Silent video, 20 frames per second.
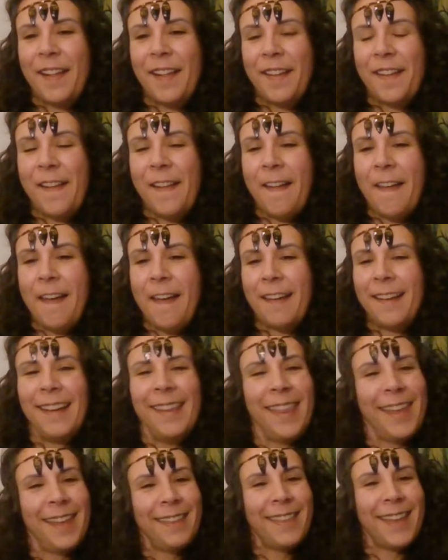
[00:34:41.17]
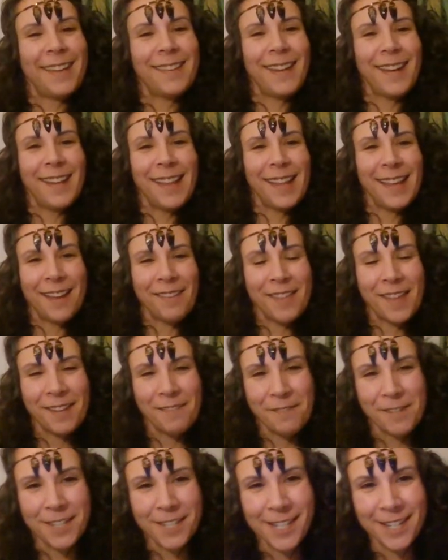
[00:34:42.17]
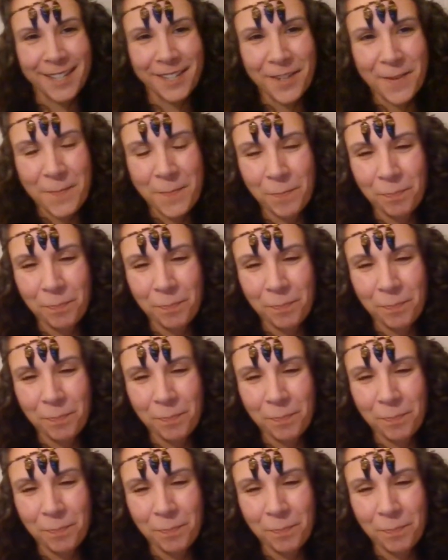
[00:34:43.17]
Yeah, I like that. I like how that was shared.